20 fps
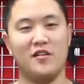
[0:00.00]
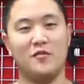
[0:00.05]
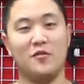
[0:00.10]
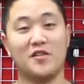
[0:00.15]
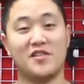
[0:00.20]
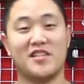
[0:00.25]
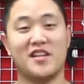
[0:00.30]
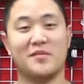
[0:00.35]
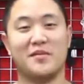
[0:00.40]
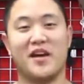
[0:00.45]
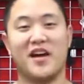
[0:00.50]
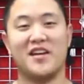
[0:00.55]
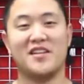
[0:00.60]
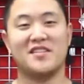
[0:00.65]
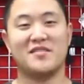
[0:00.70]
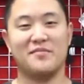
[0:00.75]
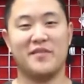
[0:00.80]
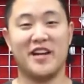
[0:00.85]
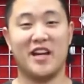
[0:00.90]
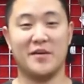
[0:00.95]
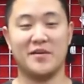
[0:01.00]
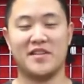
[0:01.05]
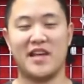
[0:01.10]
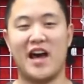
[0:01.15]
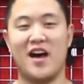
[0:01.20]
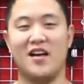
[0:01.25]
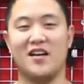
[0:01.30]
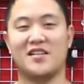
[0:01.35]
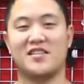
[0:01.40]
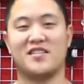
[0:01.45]
What's up guys, my name is
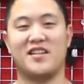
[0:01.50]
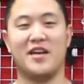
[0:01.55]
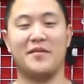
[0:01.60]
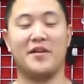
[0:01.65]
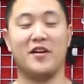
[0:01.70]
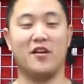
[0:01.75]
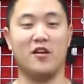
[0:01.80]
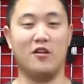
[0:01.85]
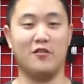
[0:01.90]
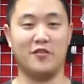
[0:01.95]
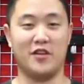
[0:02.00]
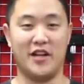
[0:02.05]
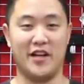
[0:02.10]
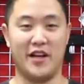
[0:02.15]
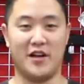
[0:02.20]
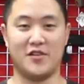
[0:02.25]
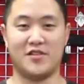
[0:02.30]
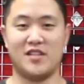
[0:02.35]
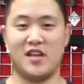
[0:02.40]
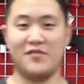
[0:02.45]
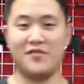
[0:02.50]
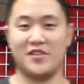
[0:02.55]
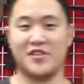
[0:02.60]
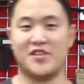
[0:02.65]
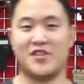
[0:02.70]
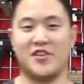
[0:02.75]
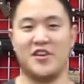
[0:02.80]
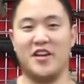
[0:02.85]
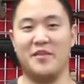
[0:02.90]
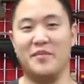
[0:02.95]
Alex and I'm here over at Airsoft
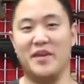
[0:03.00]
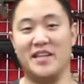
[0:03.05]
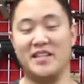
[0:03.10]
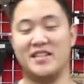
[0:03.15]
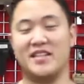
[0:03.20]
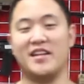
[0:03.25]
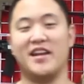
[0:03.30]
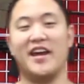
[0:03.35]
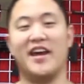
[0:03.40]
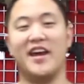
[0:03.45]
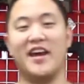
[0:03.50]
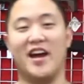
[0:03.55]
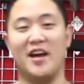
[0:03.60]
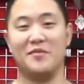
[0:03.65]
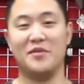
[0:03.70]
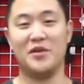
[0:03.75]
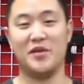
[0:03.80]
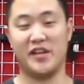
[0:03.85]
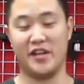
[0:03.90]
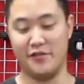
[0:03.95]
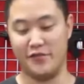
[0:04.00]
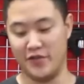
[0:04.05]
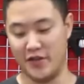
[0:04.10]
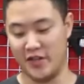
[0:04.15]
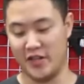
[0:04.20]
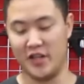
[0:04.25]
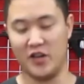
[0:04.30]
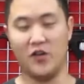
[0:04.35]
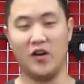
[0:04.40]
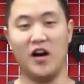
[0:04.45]
Extreme, and today I'm doing a
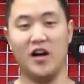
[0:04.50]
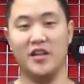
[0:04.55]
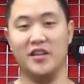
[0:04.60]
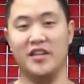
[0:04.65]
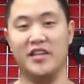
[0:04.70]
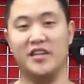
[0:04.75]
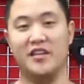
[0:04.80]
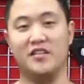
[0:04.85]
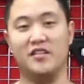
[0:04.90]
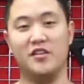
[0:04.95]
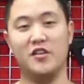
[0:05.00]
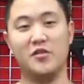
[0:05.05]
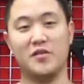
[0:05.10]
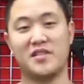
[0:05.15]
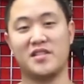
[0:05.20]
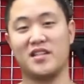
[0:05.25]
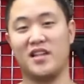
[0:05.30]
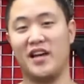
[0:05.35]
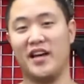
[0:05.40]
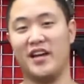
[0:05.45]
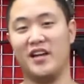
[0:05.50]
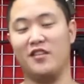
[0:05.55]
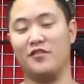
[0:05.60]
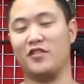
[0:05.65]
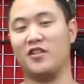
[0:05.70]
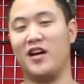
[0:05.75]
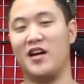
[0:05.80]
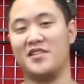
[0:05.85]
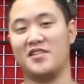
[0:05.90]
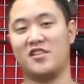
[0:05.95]
video on the newest line of
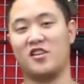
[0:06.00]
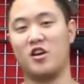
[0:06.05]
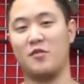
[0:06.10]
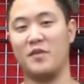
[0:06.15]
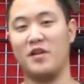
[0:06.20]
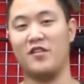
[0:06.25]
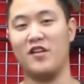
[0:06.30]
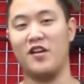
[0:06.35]
classic army